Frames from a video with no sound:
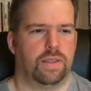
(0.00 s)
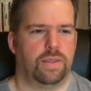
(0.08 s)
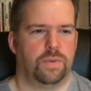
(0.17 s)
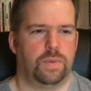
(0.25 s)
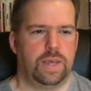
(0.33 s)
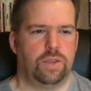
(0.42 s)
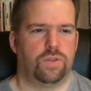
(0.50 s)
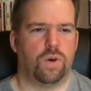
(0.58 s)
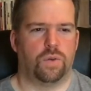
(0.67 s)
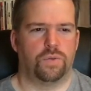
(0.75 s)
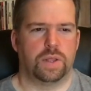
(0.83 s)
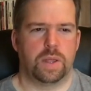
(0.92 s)
the Wii's
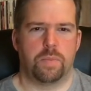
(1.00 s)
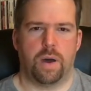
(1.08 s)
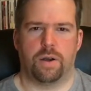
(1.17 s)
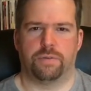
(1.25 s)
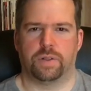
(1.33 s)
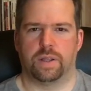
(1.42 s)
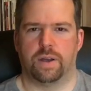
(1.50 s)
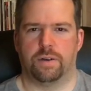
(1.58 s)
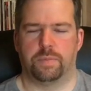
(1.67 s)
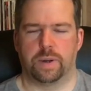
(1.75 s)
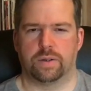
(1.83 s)
not really powerful enough,